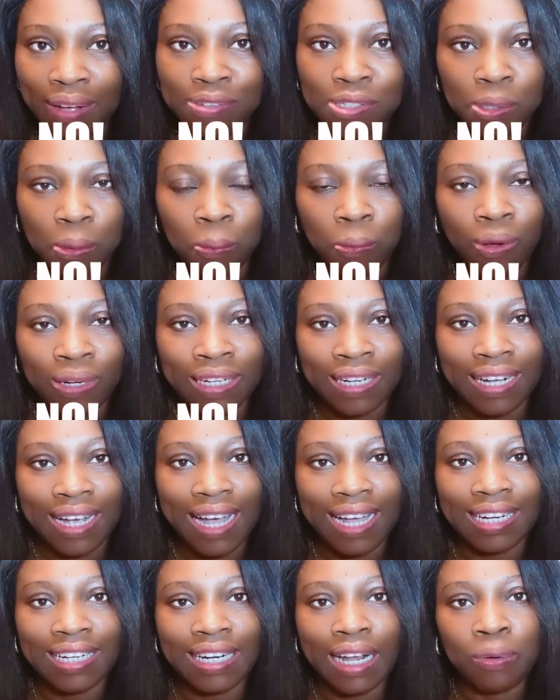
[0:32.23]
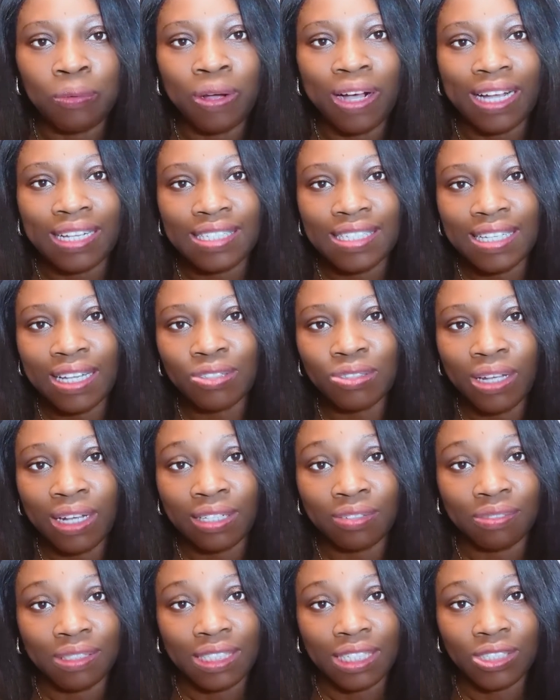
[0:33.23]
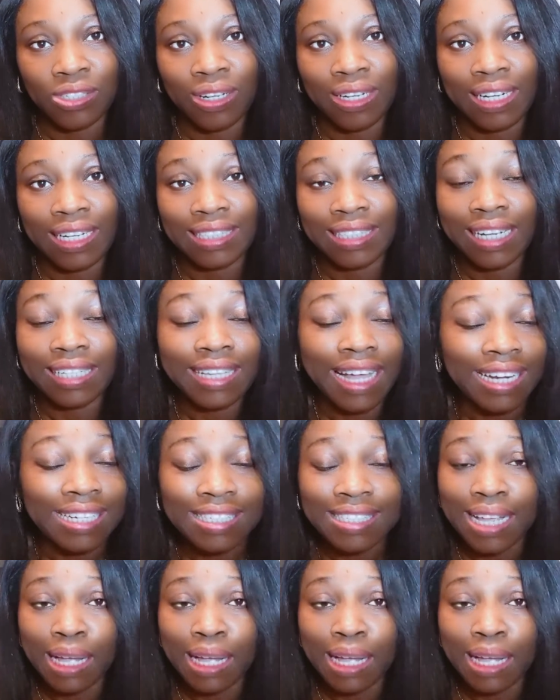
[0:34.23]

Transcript: have someone in Canada who can send you an invitation letter, that